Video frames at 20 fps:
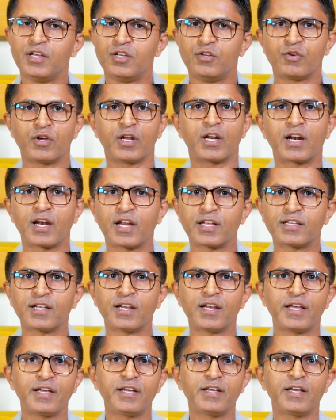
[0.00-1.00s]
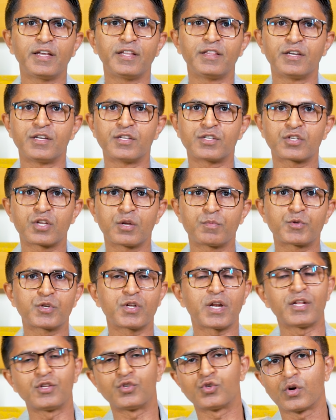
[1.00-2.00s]
you can click the link in the
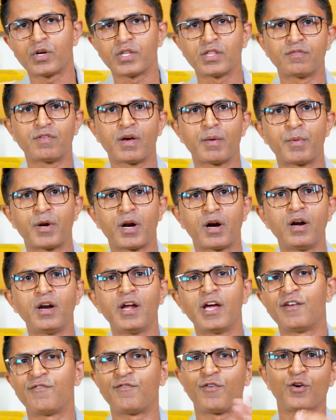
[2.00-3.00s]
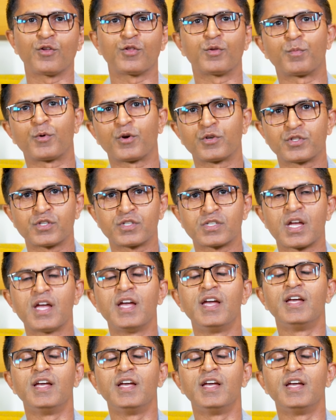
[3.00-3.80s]
description and join the webinar and follow the process.